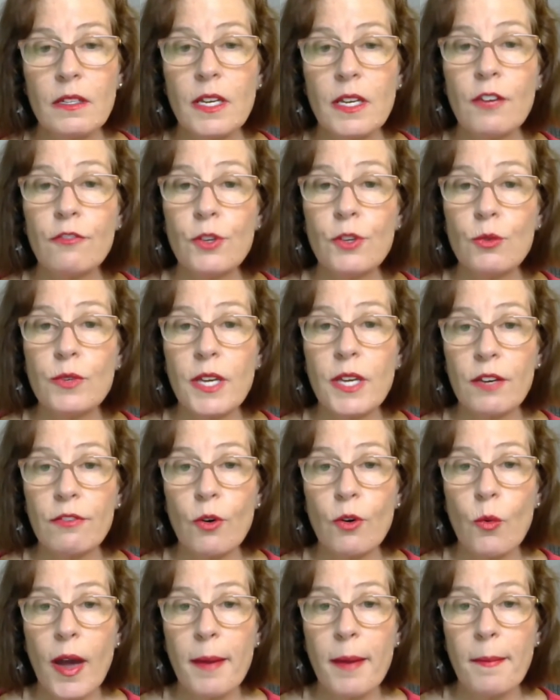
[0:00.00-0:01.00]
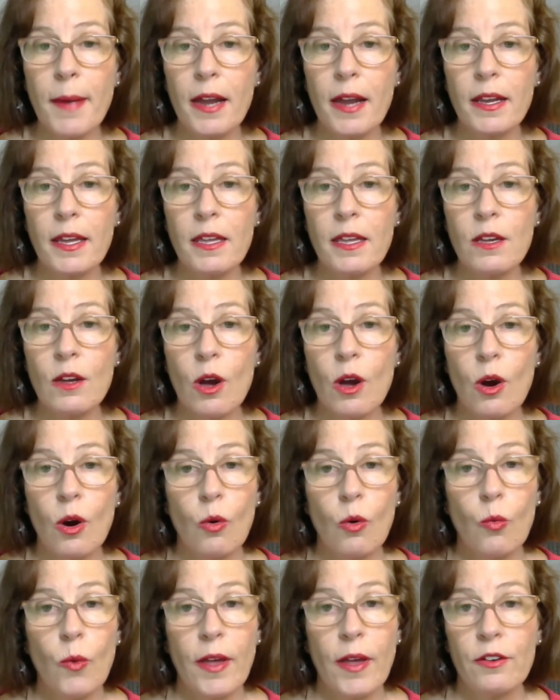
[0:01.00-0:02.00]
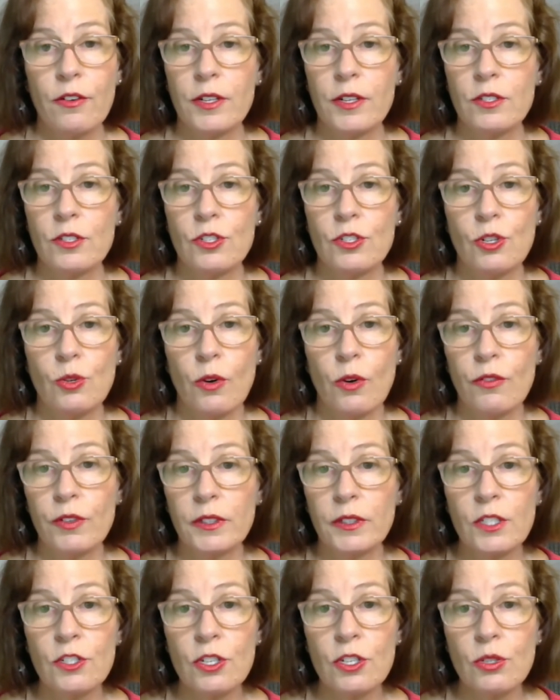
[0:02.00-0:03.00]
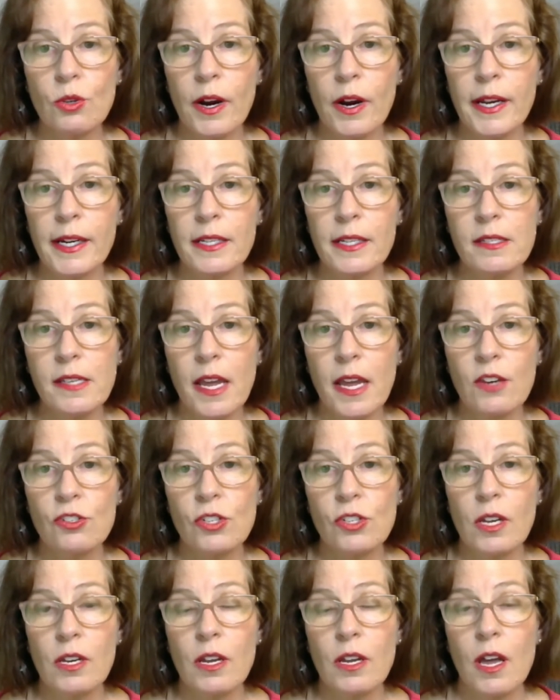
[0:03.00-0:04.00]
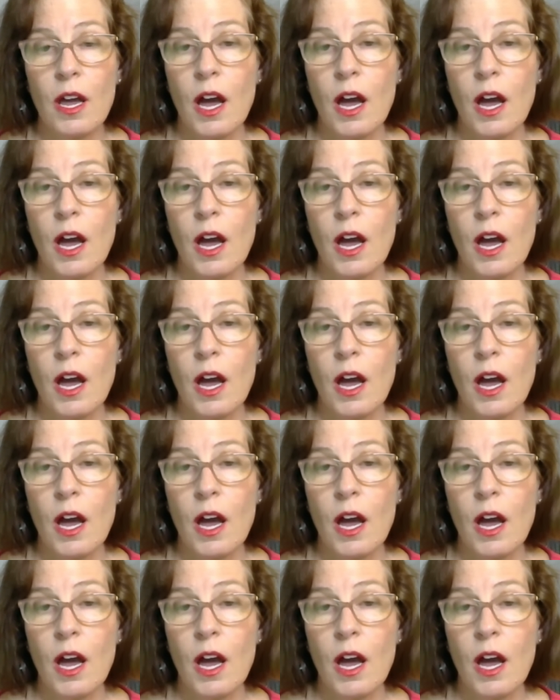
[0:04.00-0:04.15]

If you give away money, whether it's to a religious organization,